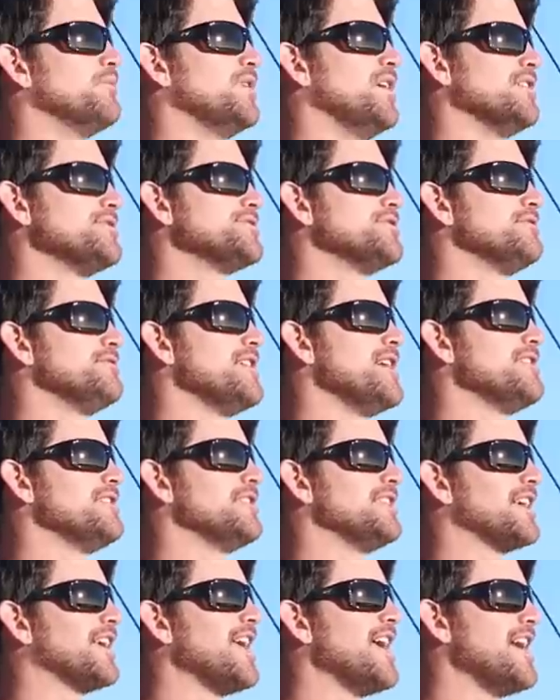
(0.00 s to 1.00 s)
We also
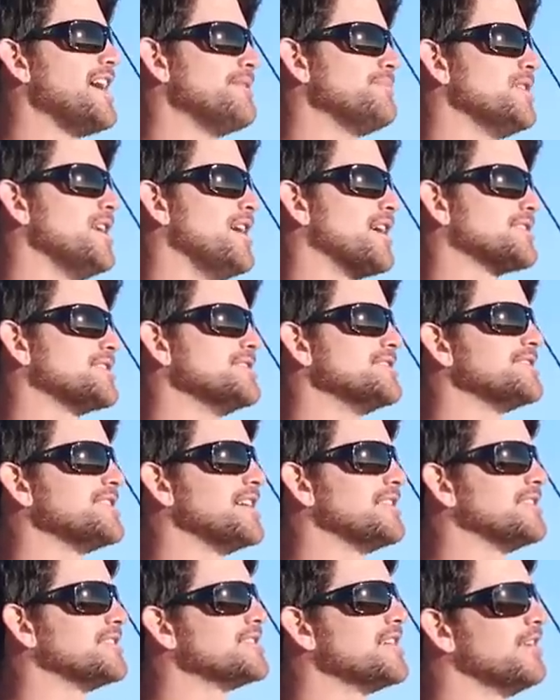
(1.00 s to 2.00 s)
found that the cam locks
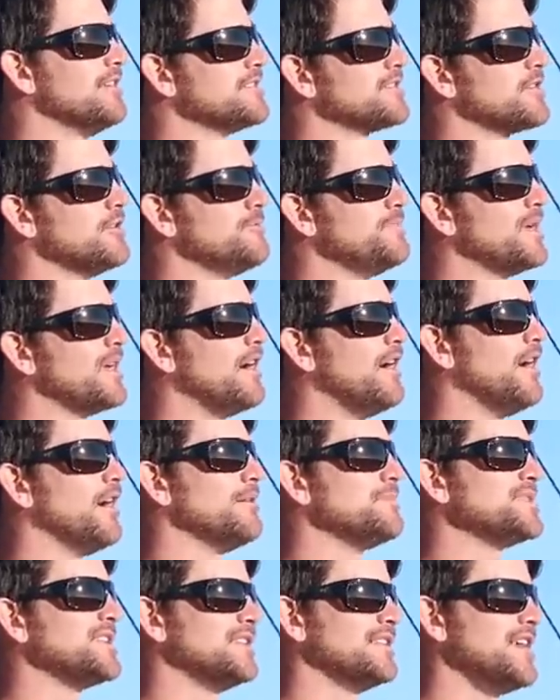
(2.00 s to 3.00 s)
inside the telescoping
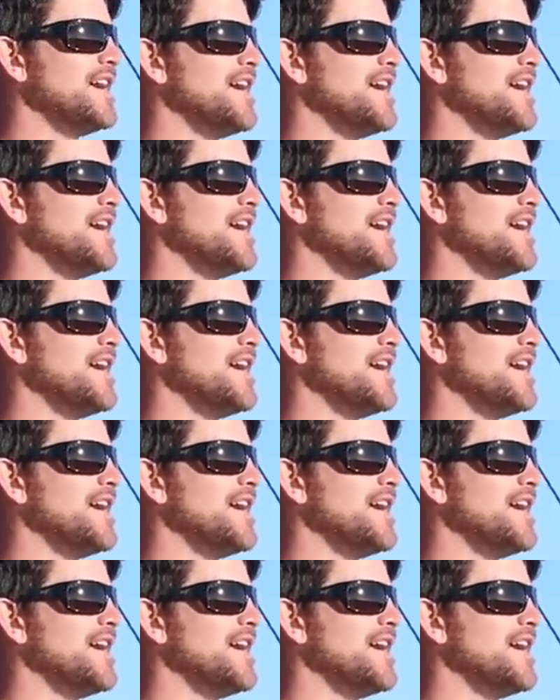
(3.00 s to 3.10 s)
arms and